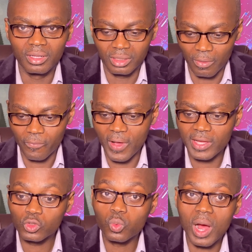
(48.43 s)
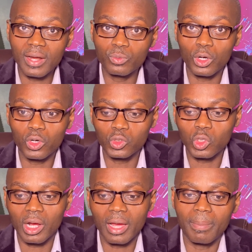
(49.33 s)
The first one we're going to
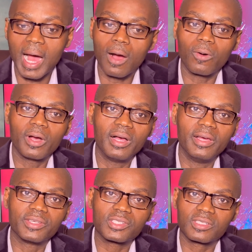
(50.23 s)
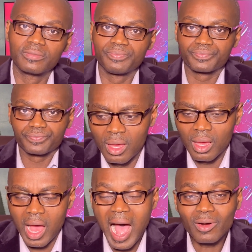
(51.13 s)
talk about is
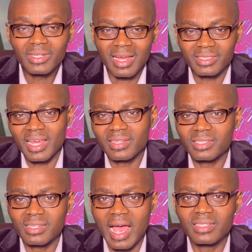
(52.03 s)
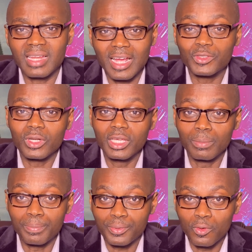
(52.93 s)
how does exercise actually
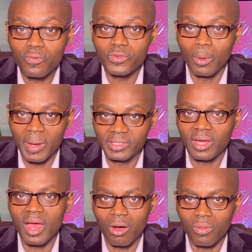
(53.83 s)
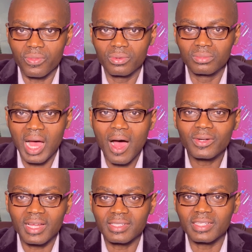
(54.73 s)
improve your mental health? How
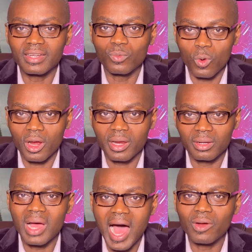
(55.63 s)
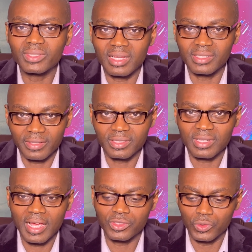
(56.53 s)
does it work? How does
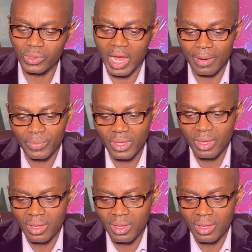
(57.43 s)
exercise do that?